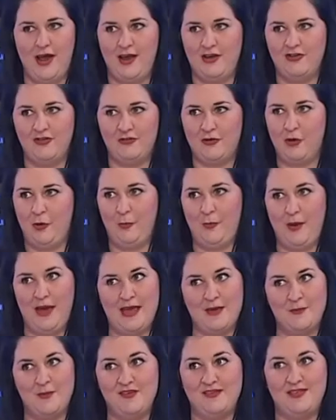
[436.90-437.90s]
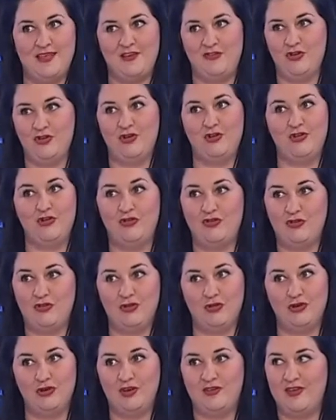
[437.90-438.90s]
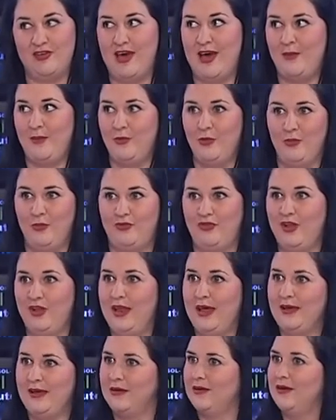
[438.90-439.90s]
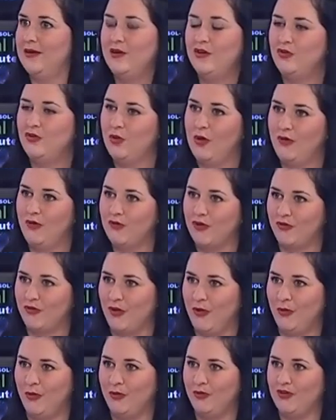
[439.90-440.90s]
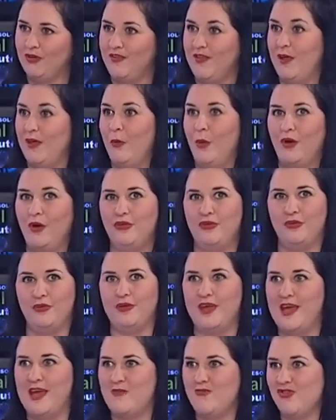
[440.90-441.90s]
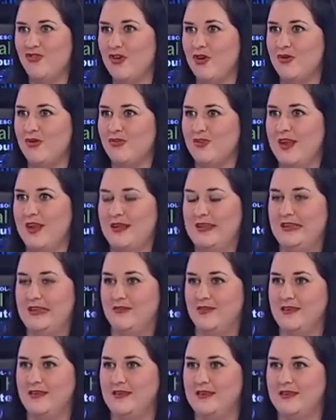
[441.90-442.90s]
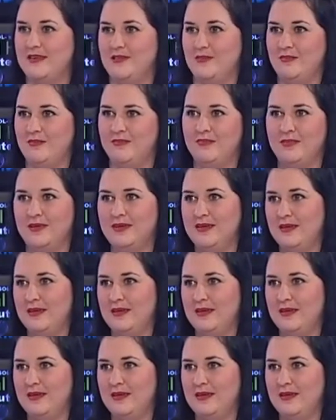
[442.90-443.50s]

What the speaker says: age. I've got babies that enjoy the story time, up to, like, 12 years old, and they'll want to do game shows and activities and